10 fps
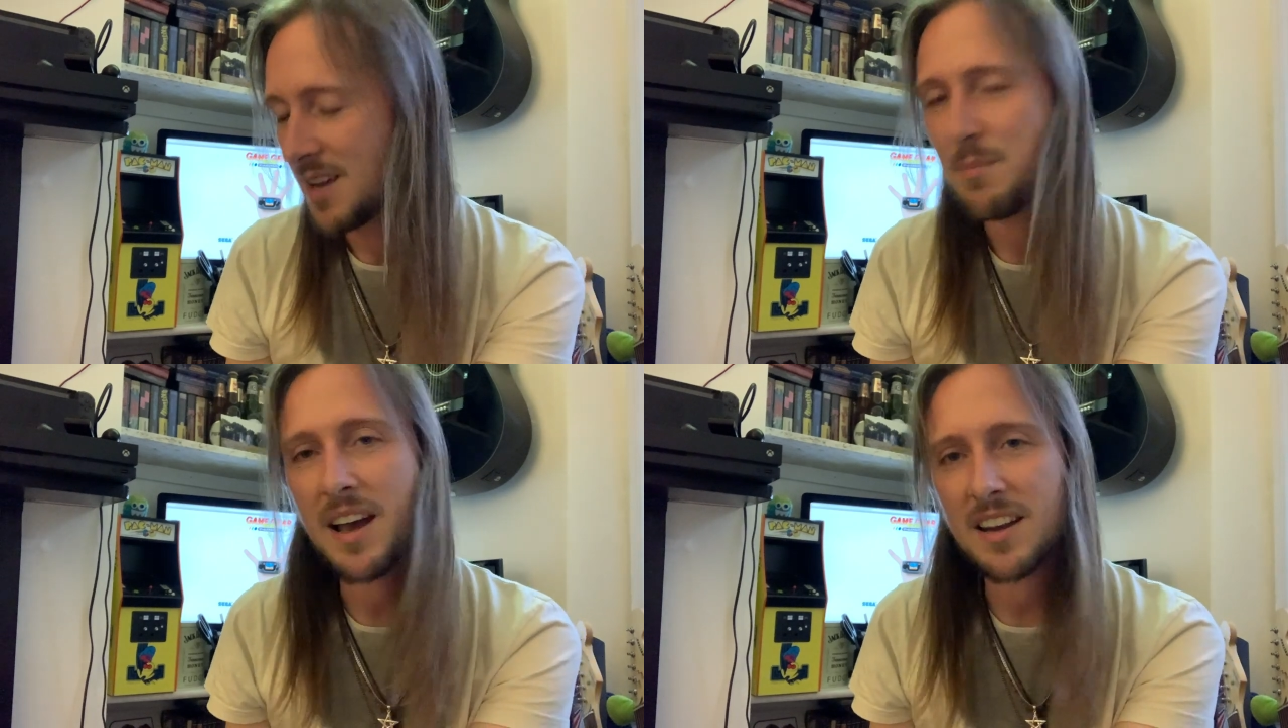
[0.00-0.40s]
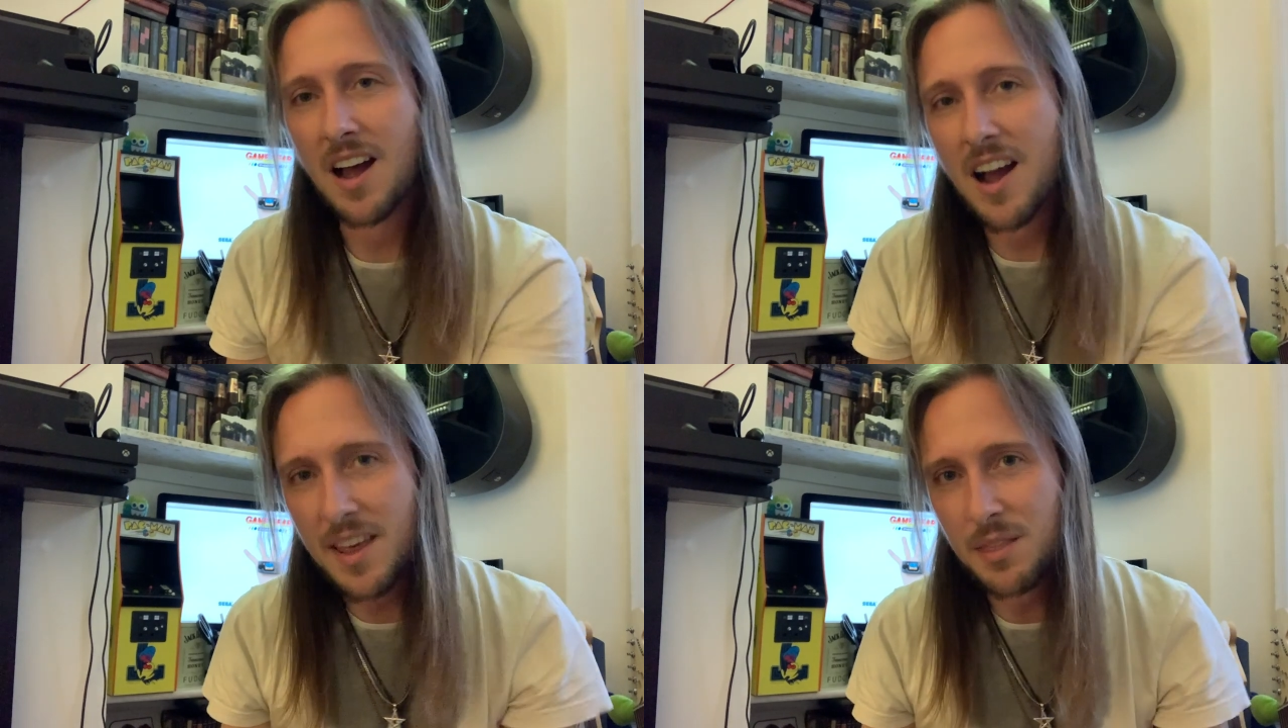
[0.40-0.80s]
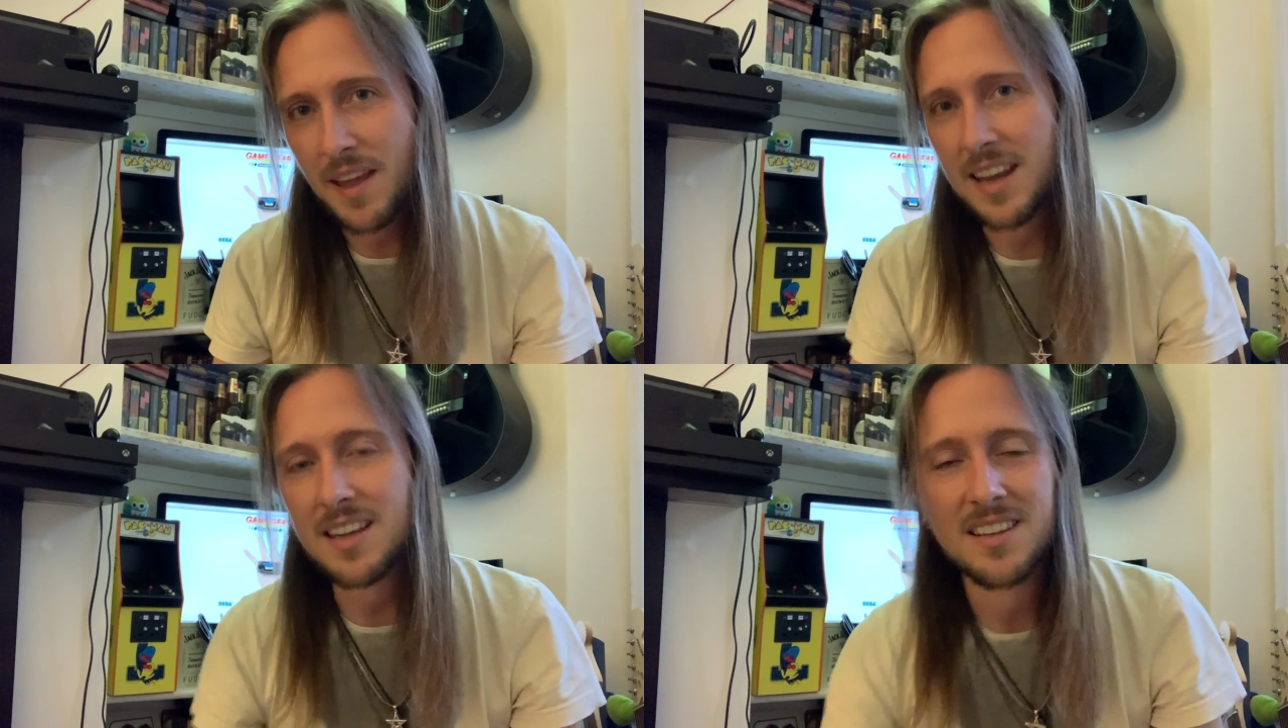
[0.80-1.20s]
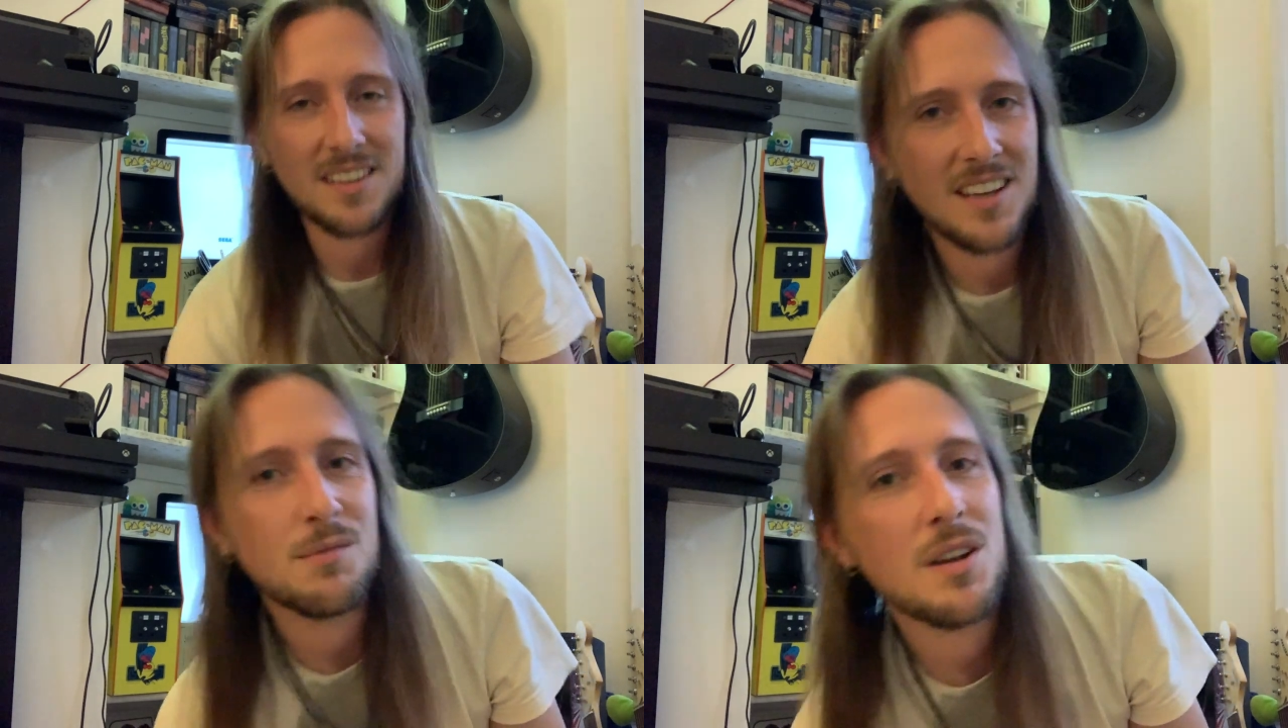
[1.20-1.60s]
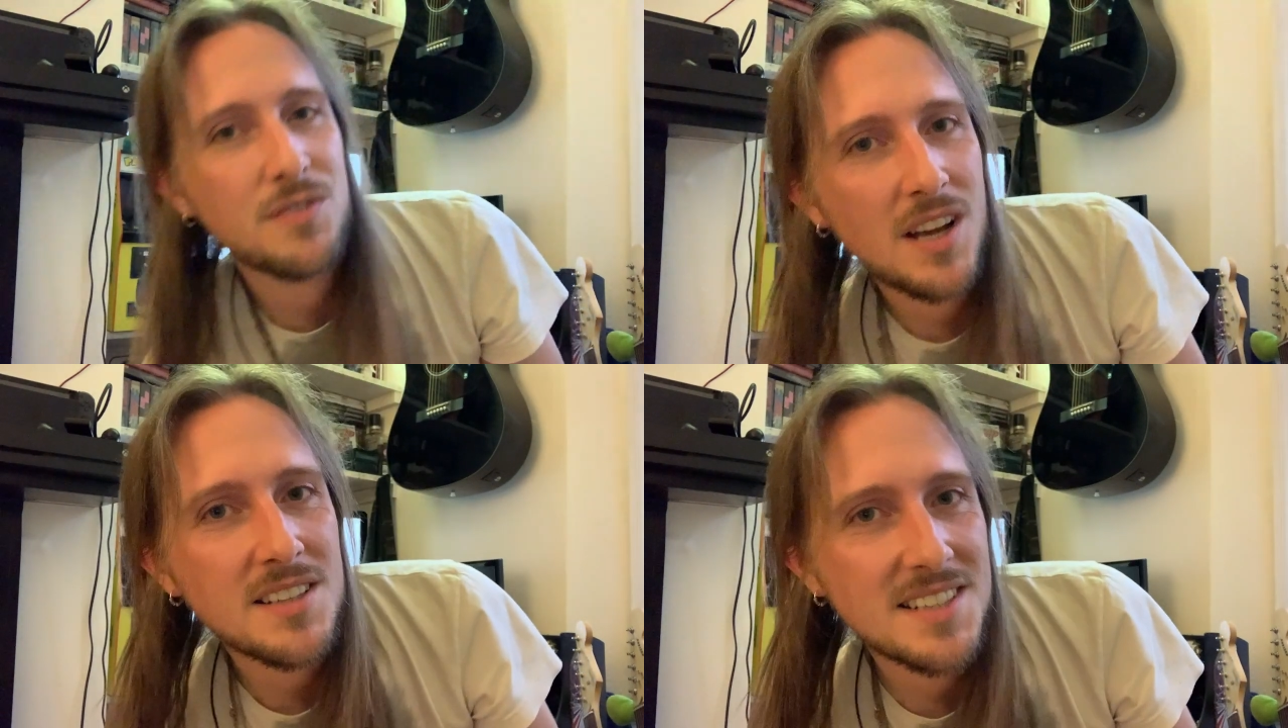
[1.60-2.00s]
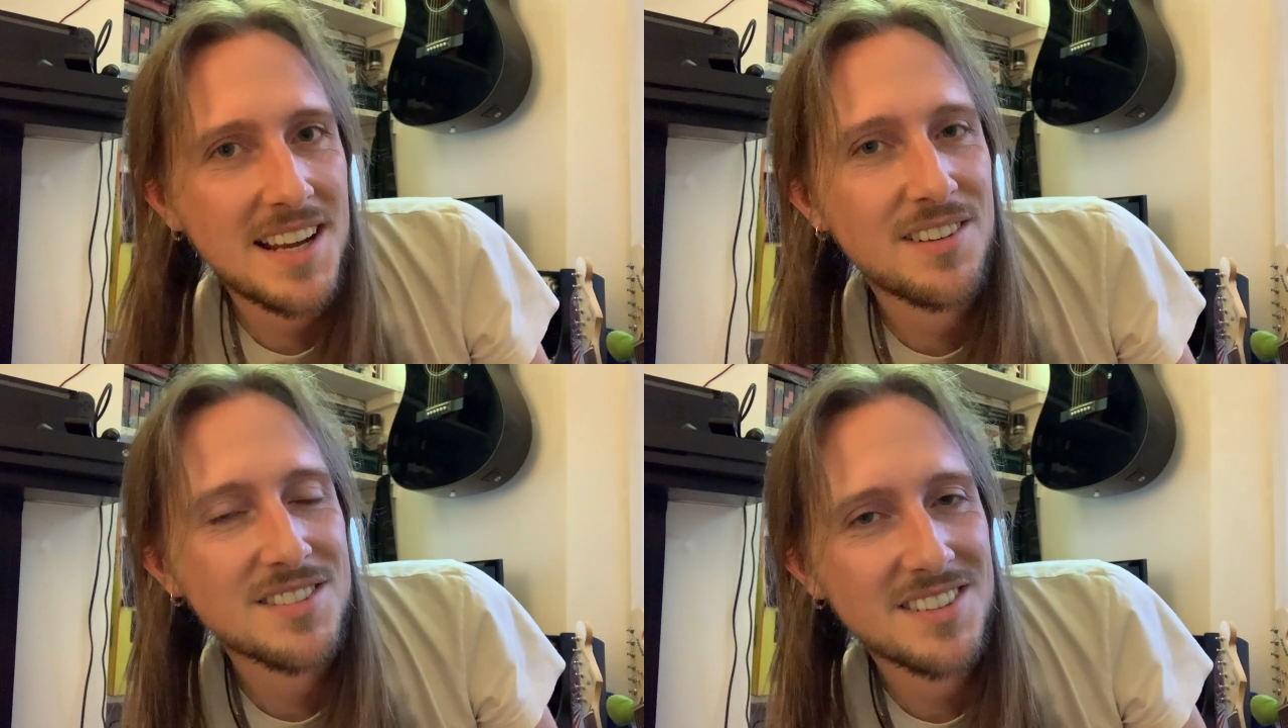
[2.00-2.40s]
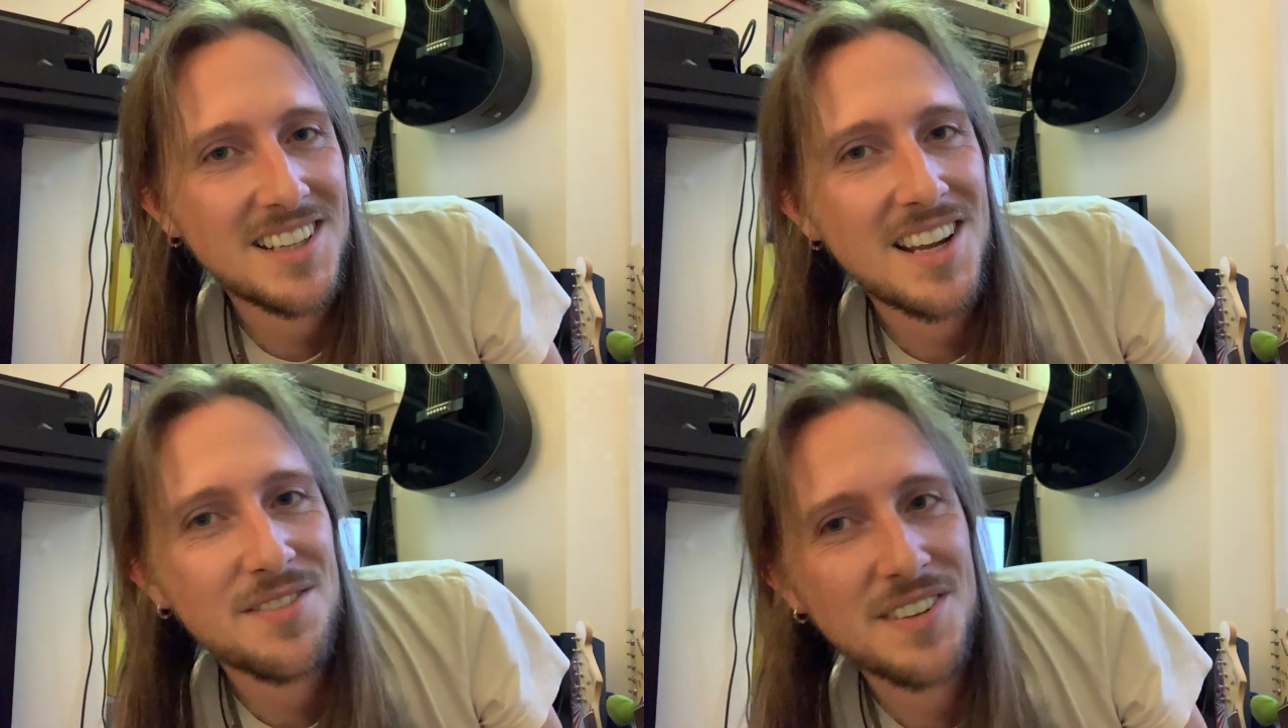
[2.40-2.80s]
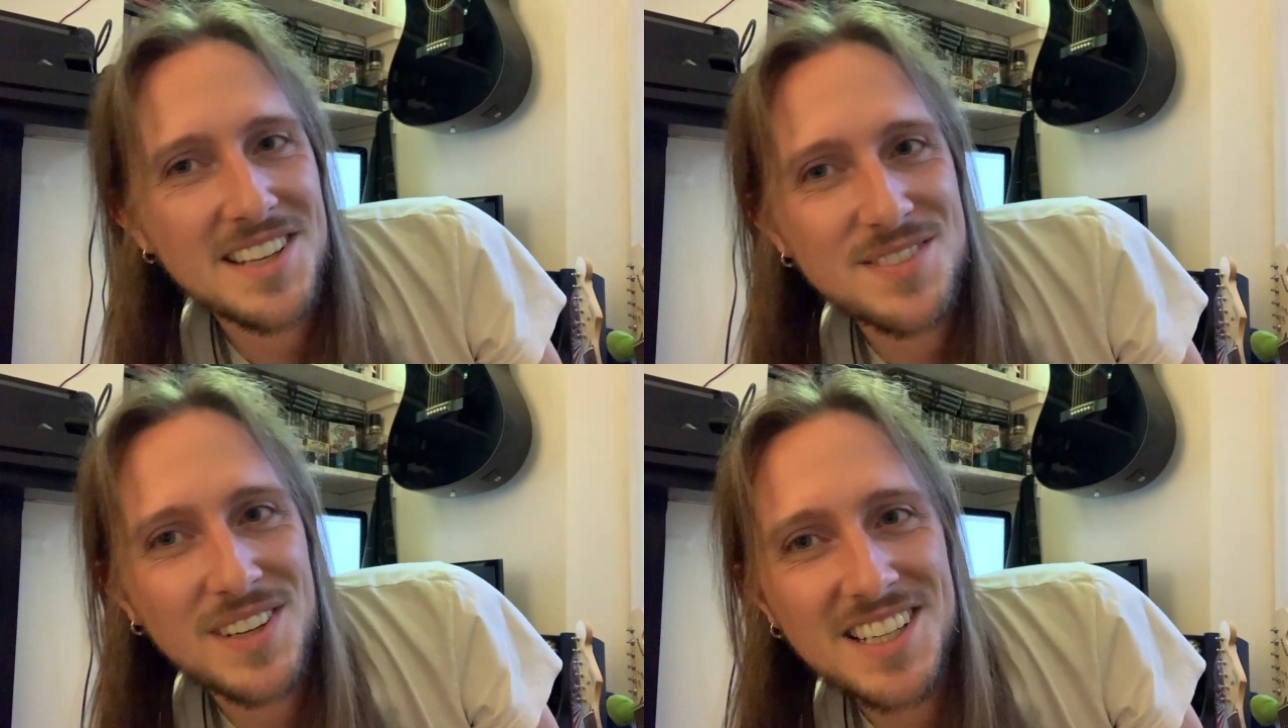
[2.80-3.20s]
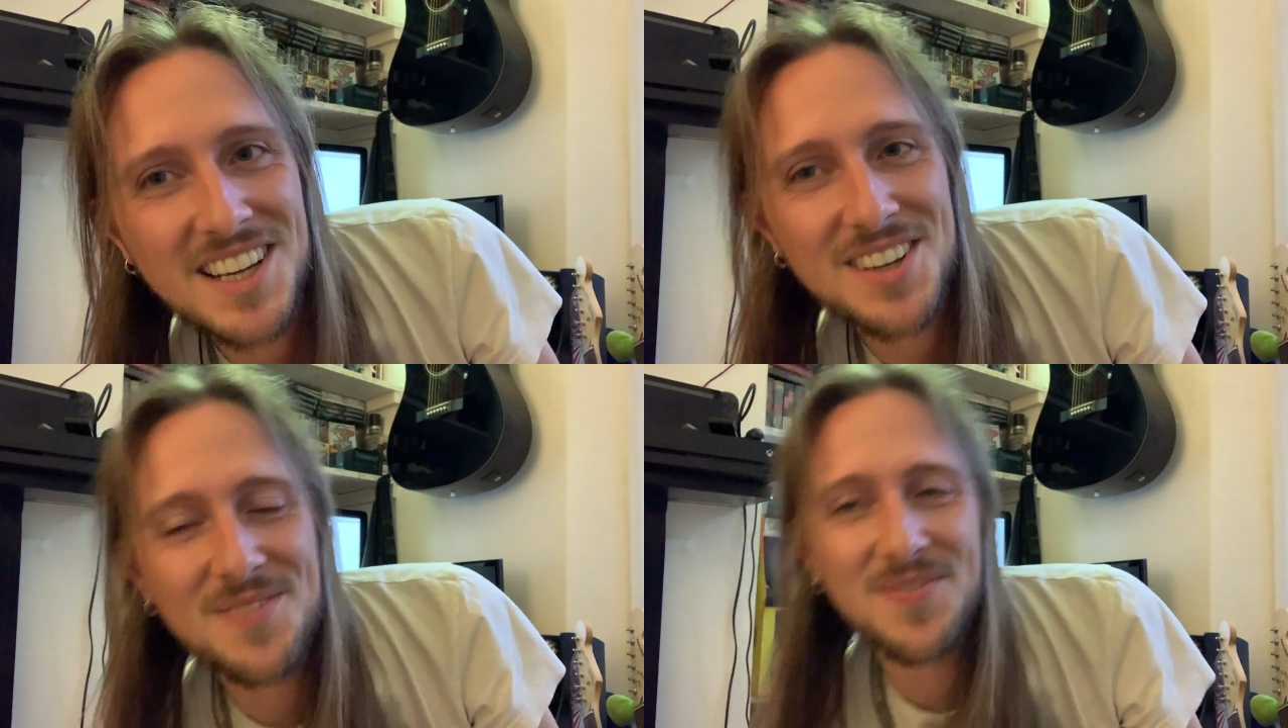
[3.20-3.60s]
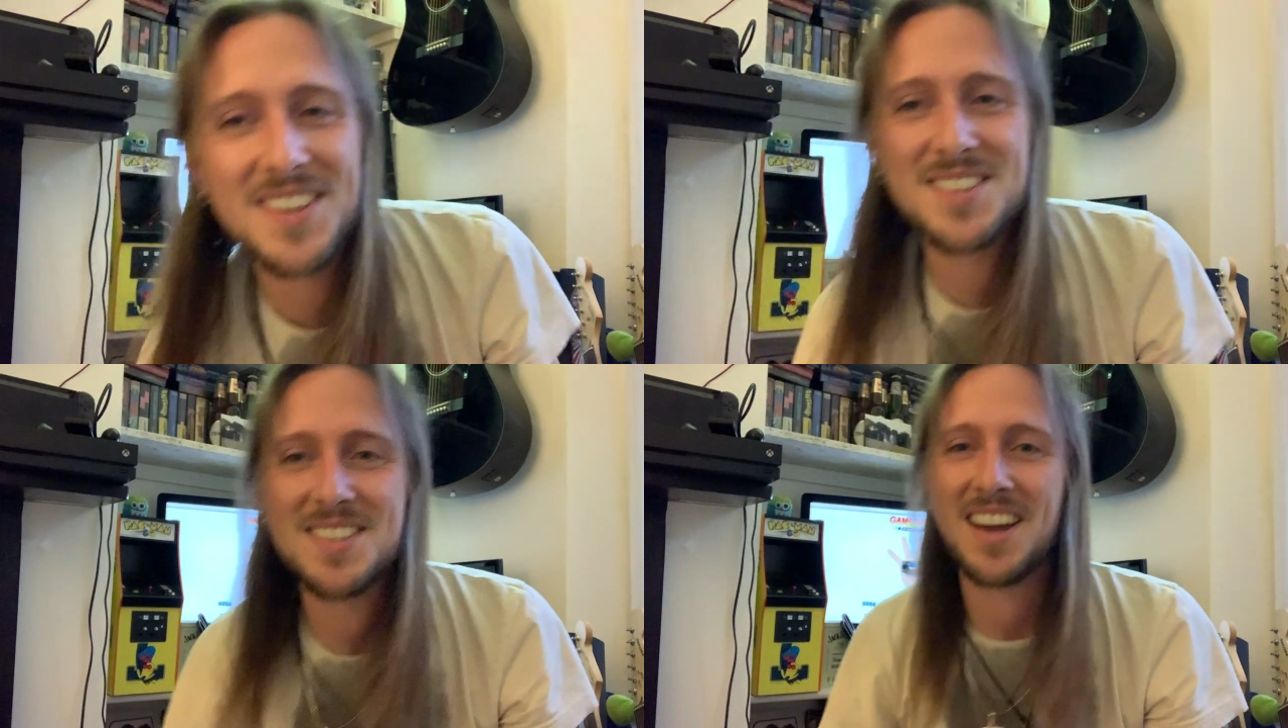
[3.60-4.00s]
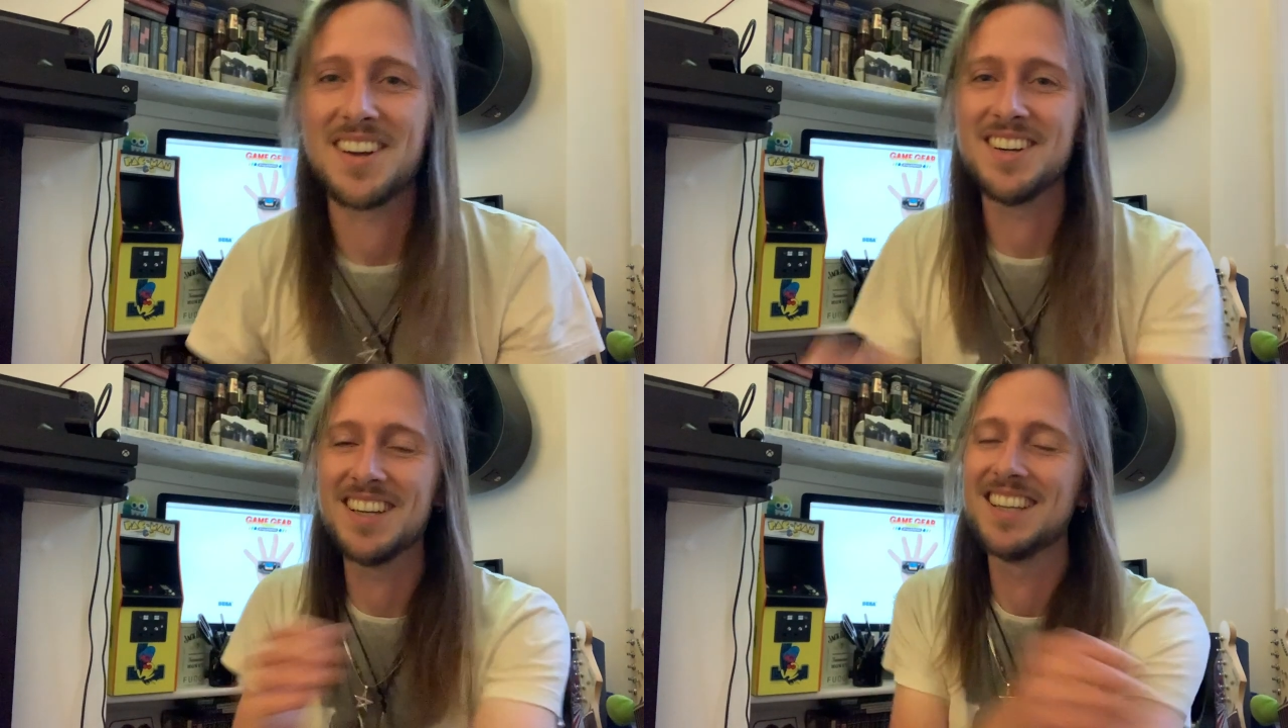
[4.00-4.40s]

But I think we've nerded out enough for this video, so